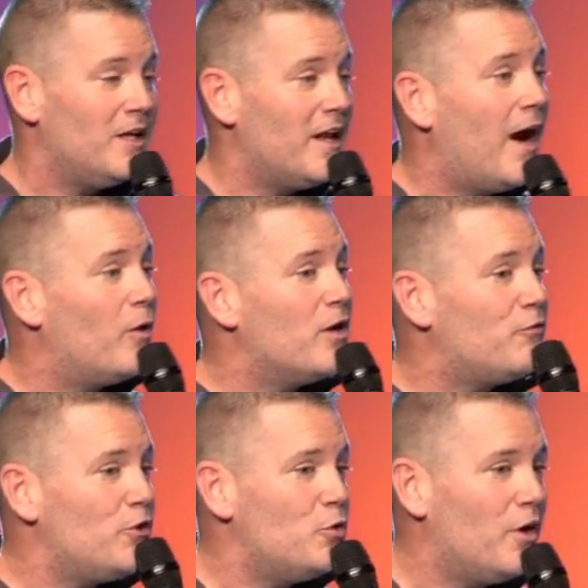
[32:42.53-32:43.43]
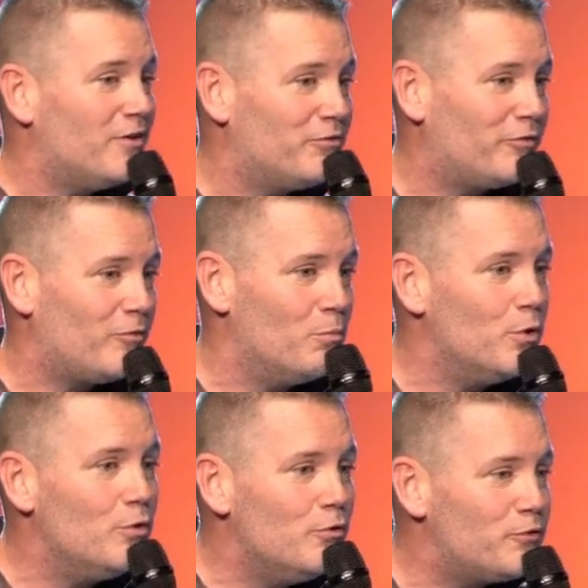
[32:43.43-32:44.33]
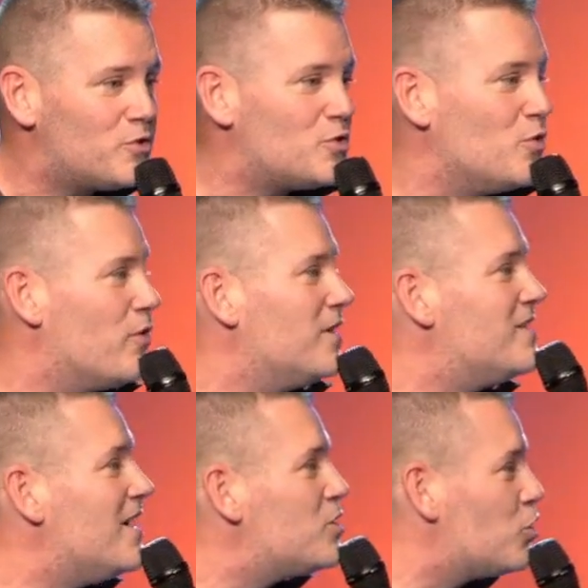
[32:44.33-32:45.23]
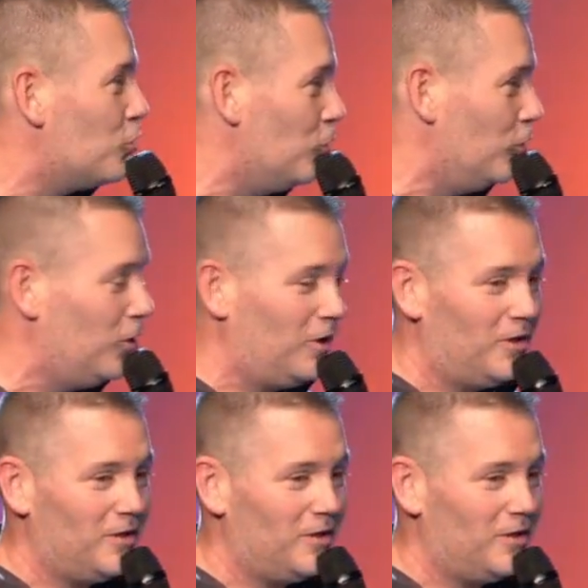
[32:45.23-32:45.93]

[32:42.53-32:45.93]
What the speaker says: Now, if you have moved to the digital